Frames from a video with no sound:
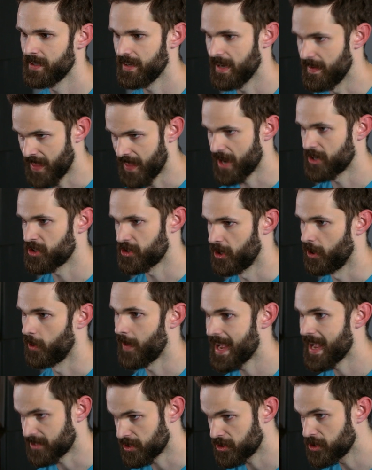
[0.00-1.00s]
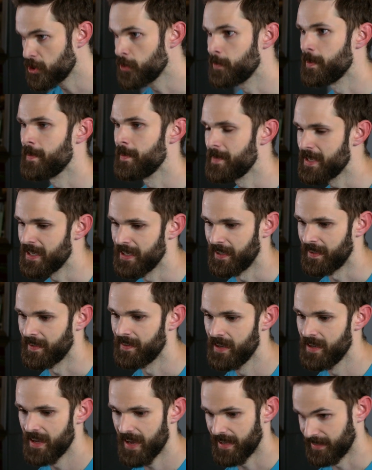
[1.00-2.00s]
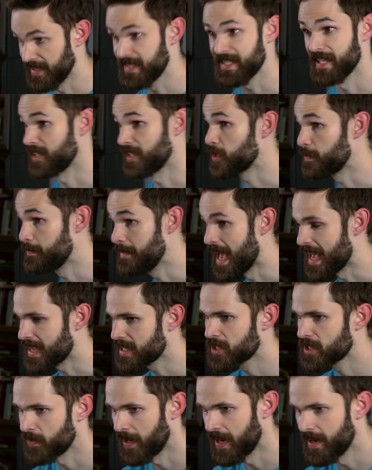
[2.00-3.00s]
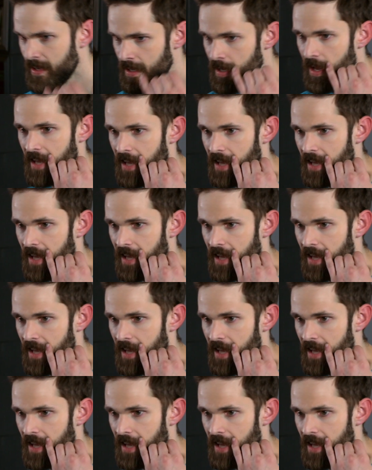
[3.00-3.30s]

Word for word: in that show has human meaning, at least at its best, right?